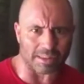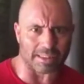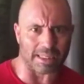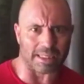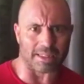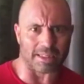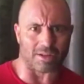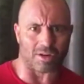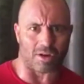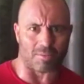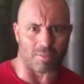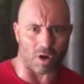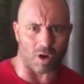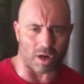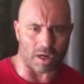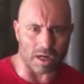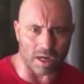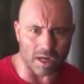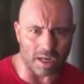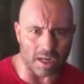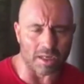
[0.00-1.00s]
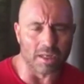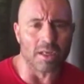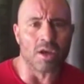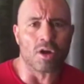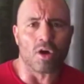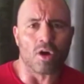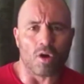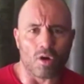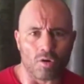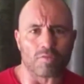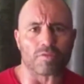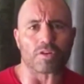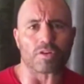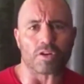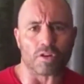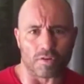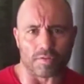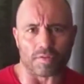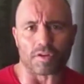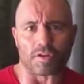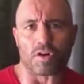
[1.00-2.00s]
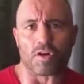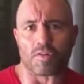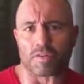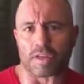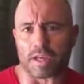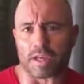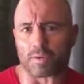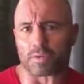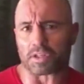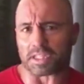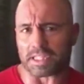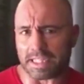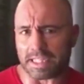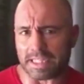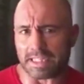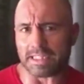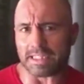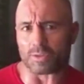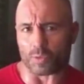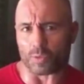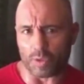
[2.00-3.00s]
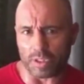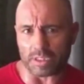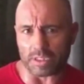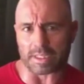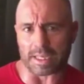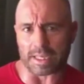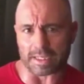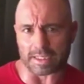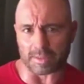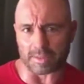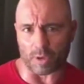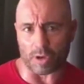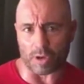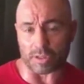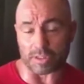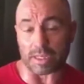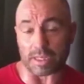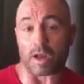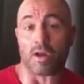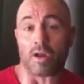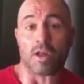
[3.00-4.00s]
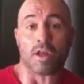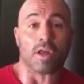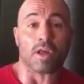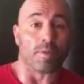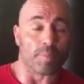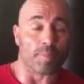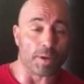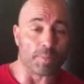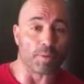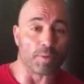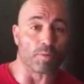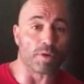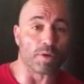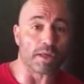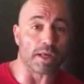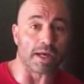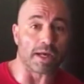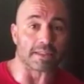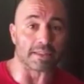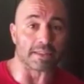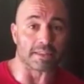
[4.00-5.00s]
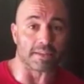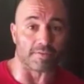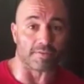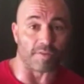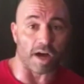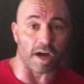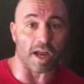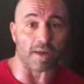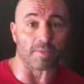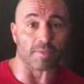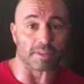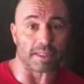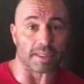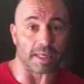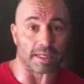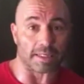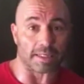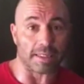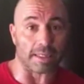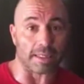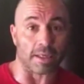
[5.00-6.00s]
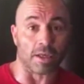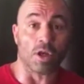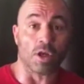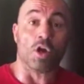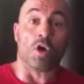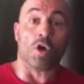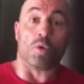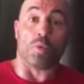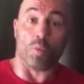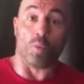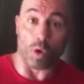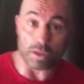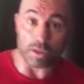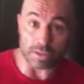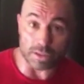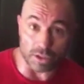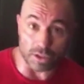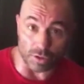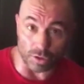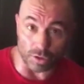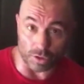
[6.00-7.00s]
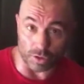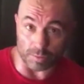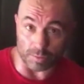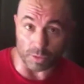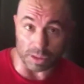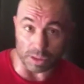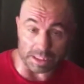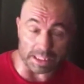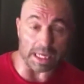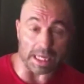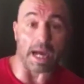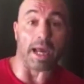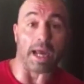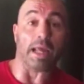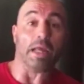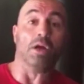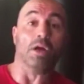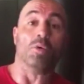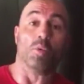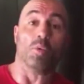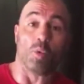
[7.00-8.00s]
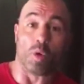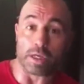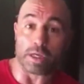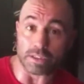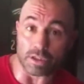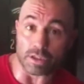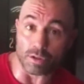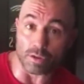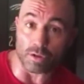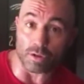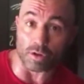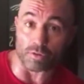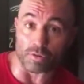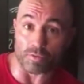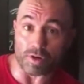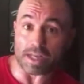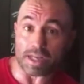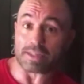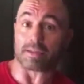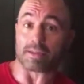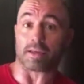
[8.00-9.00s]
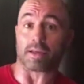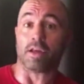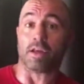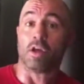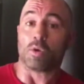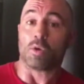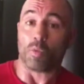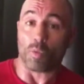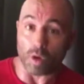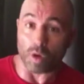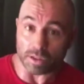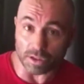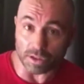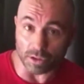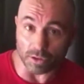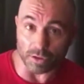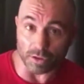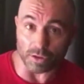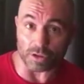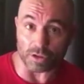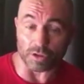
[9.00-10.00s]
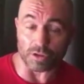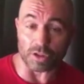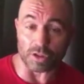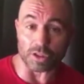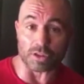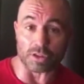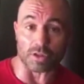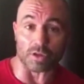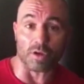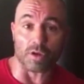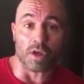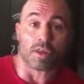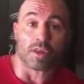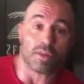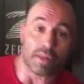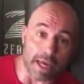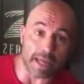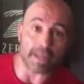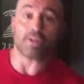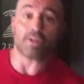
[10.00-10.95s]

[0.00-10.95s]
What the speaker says: landed on Mark Hunt. Over and over and over again, we're seeing these wheel kicks emerge now, and people realize it's a viable technique. Once you learn Muay Thai, once you learn wrestling, once you learn Jiu-Jitsu, then